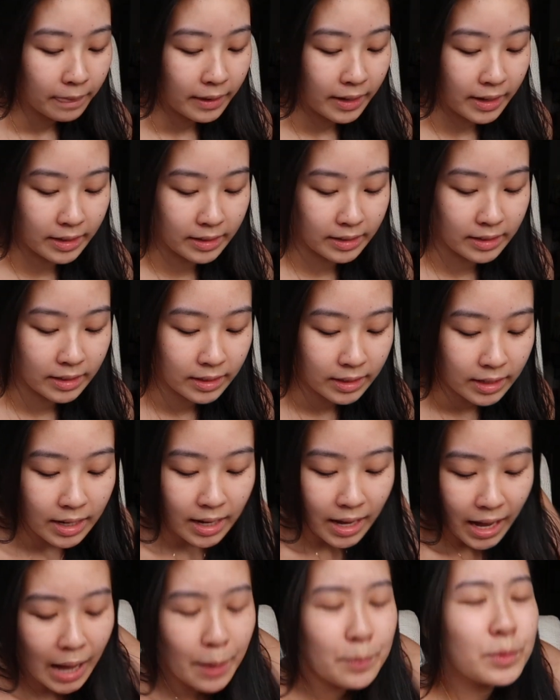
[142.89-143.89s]
and
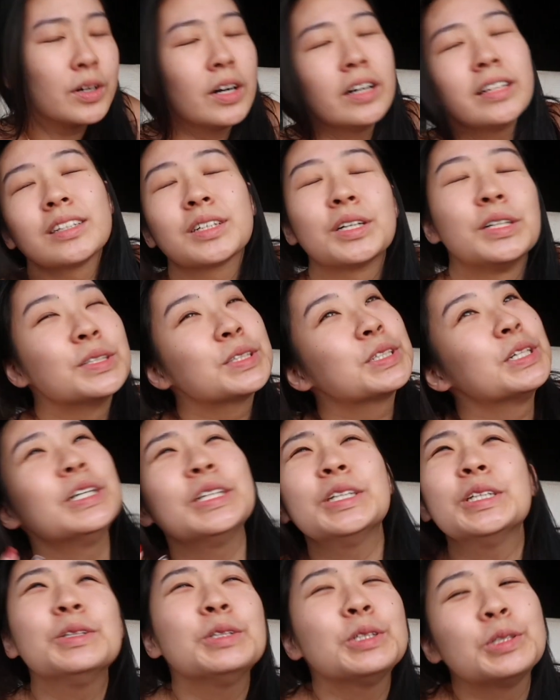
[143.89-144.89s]
I'm gonna conquer
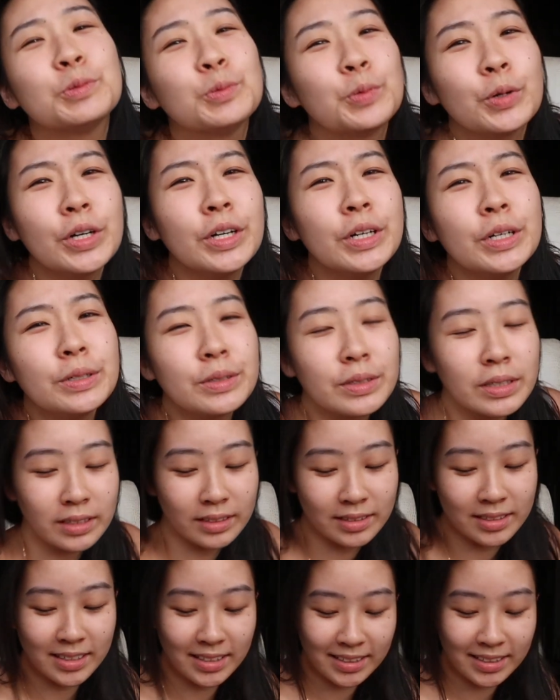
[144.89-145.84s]
this world.